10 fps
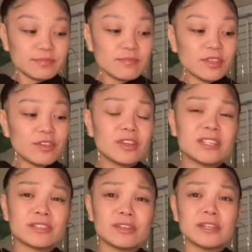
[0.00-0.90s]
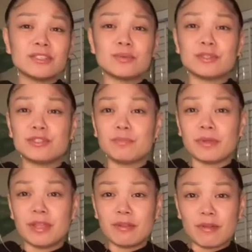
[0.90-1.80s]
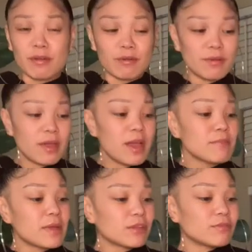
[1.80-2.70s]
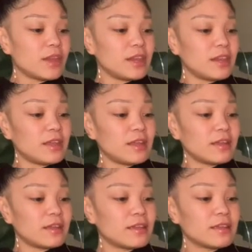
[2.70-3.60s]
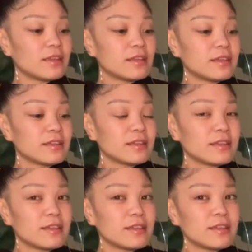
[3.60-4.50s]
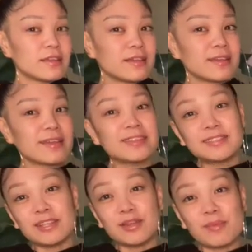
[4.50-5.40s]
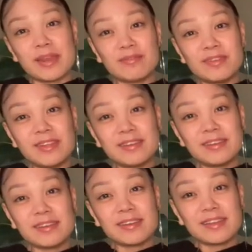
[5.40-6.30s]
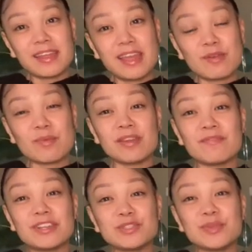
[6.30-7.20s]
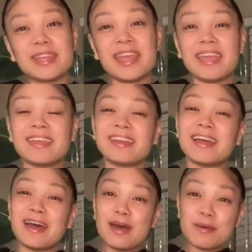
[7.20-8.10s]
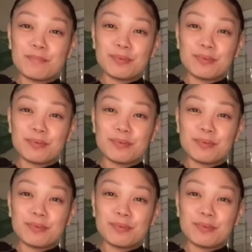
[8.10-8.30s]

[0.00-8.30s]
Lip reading: you're going to turn it into a superhero by creating a silhouette of it. And we're going to eventually hang it up